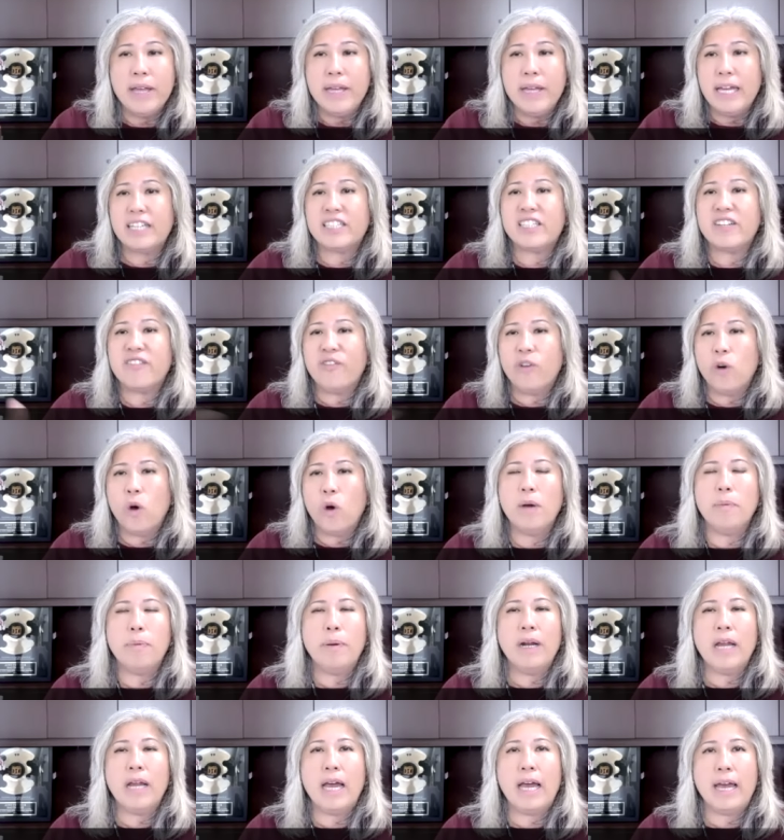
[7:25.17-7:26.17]
as a
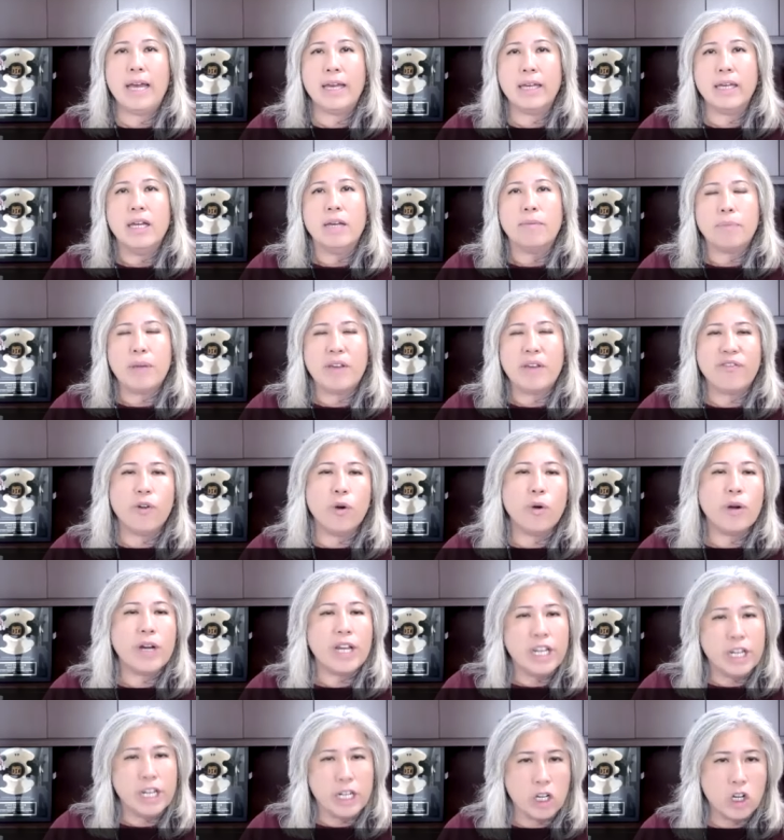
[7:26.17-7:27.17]
foreplay before
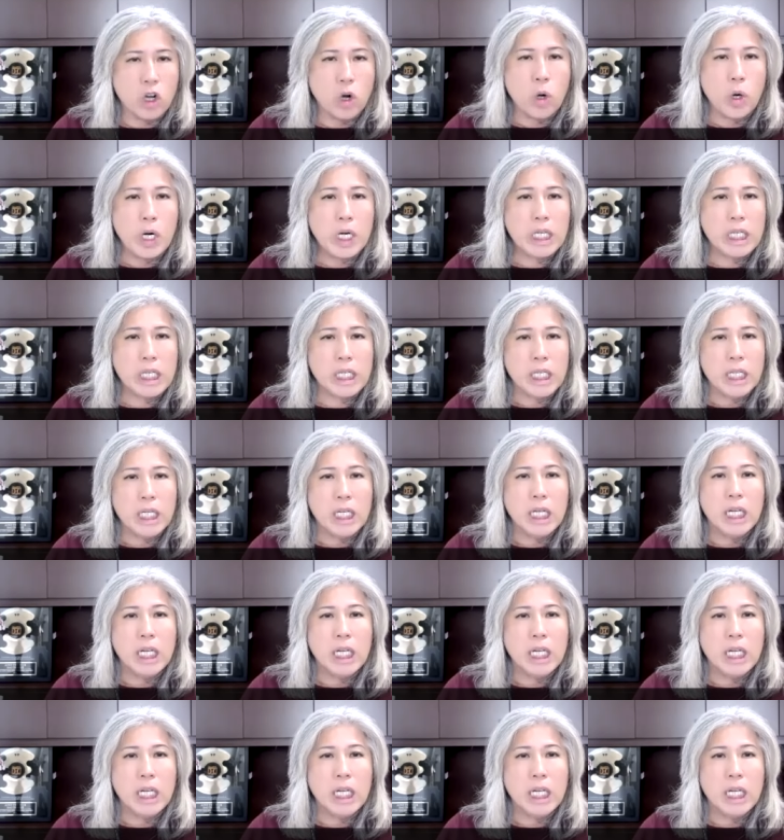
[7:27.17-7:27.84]
intercourse